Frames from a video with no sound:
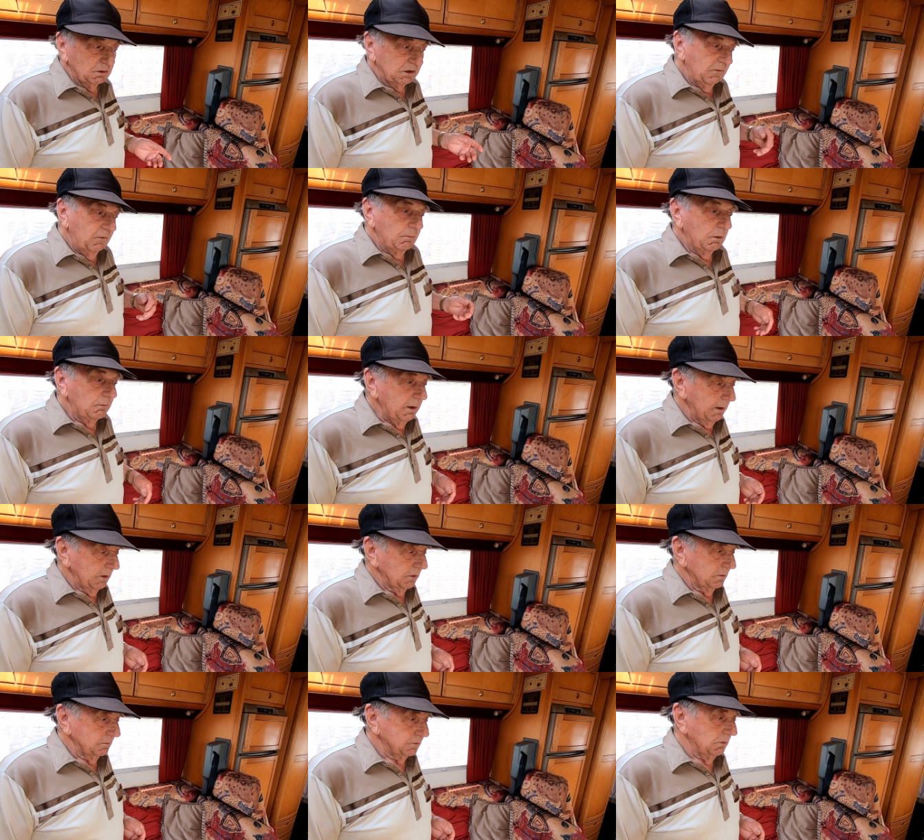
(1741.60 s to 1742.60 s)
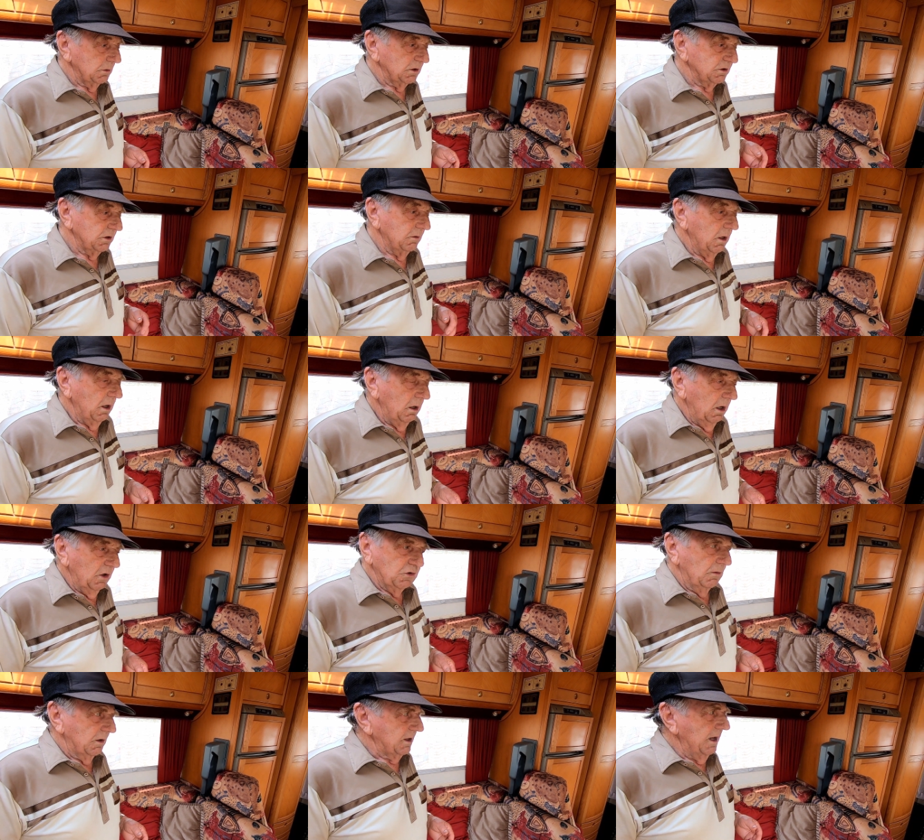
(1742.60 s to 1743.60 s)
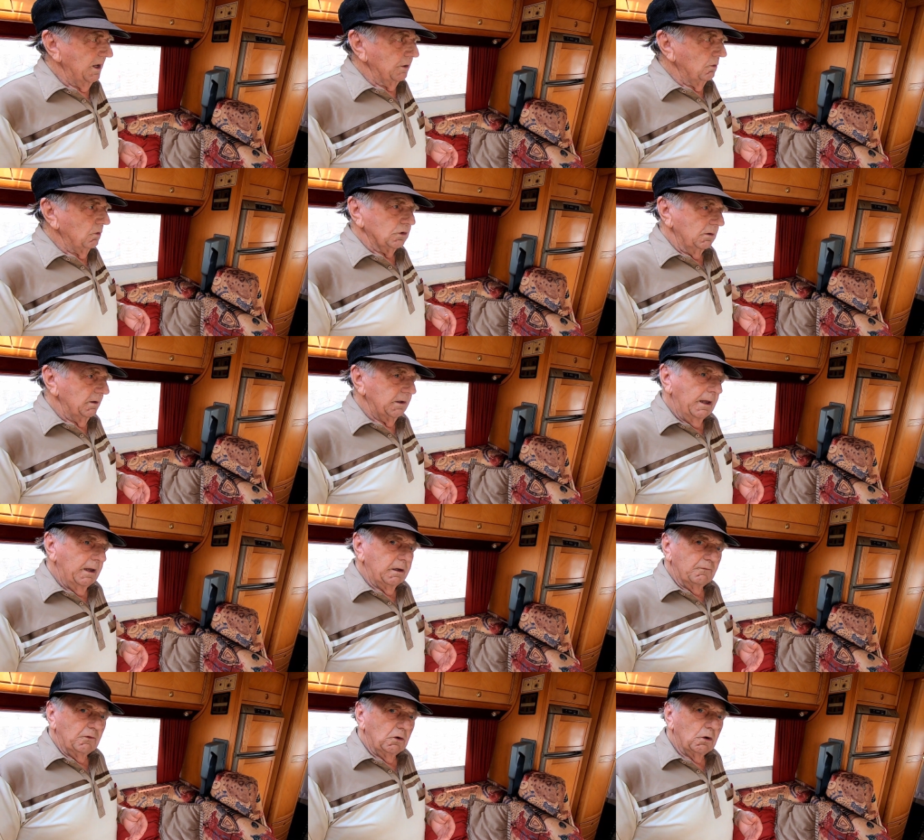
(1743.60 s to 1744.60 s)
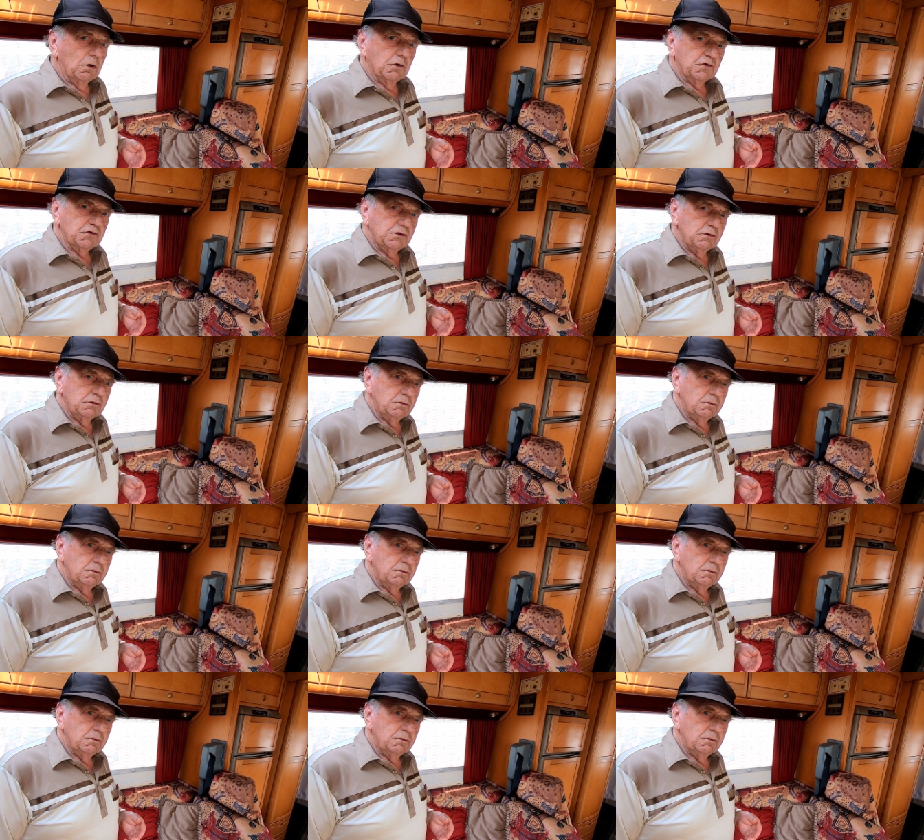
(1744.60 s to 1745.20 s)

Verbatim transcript: give him a ring. So, yeah. I, so I can't do it till the end of August.